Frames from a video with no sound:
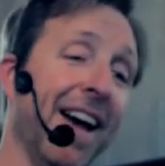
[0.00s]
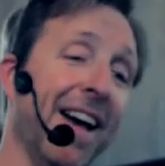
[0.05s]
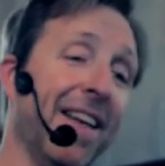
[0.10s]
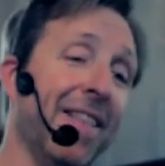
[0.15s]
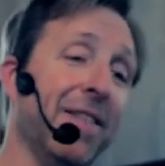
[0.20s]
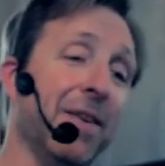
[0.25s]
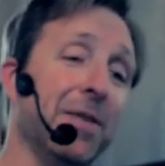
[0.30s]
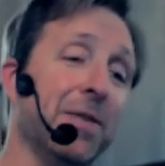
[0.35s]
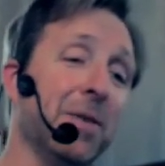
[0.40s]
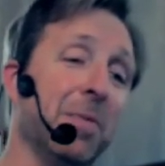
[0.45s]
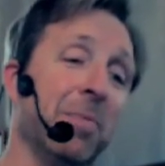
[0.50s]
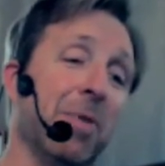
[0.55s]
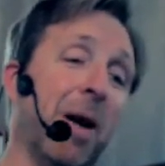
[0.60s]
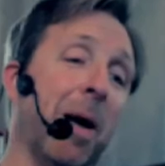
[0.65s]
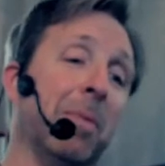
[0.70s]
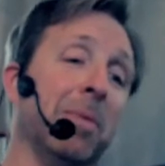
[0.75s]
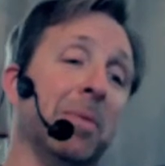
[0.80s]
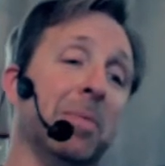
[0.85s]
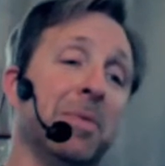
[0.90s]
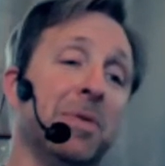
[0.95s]
Those are
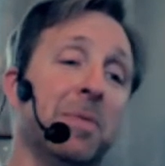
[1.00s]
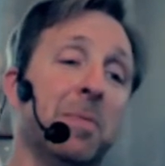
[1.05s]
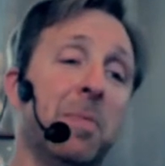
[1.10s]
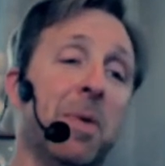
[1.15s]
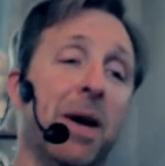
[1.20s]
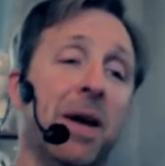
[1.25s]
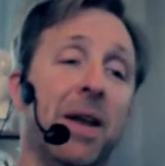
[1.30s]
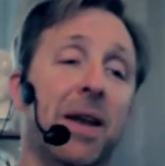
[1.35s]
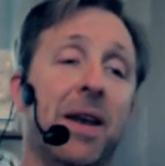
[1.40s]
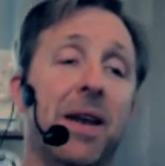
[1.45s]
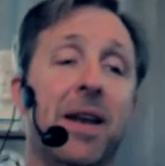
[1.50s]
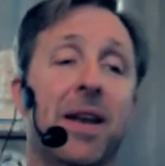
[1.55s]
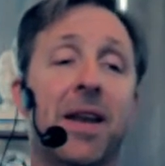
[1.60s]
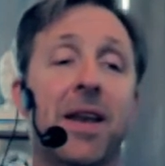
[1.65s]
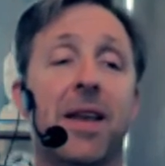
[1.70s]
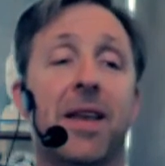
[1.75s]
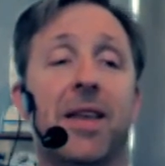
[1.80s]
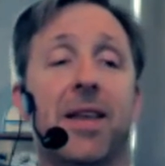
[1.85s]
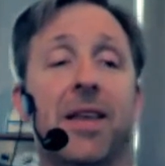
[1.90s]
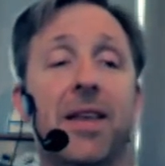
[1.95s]
problems. But
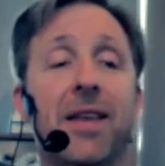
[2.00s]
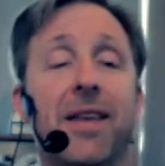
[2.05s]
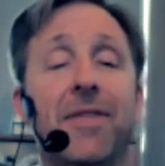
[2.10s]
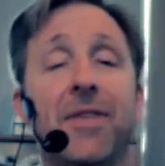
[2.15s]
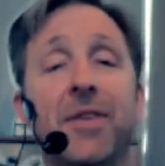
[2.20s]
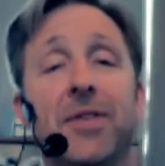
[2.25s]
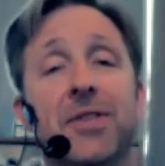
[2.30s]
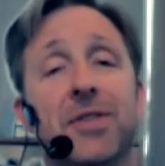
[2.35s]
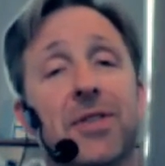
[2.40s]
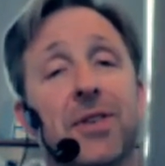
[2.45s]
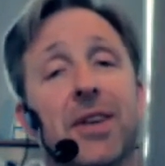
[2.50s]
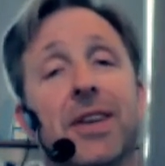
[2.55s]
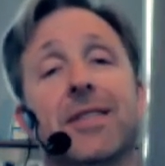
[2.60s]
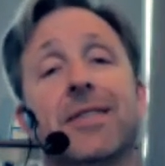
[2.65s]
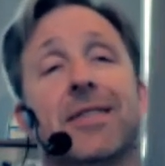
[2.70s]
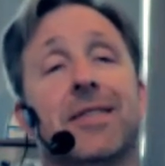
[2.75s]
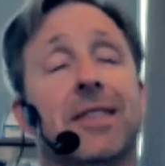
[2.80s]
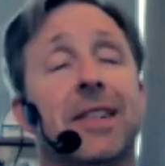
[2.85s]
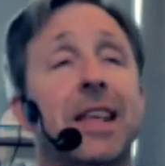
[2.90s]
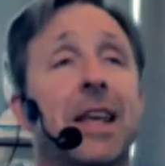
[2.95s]
if you just look at
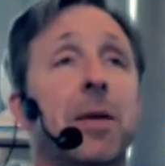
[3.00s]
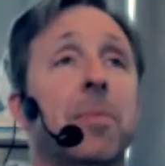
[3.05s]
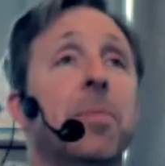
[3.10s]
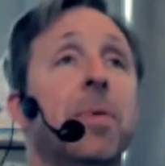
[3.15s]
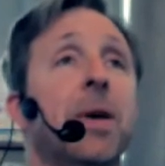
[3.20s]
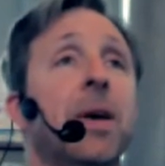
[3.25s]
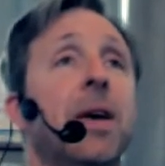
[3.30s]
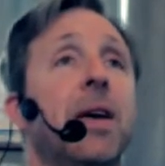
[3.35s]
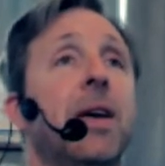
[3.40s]
sleep,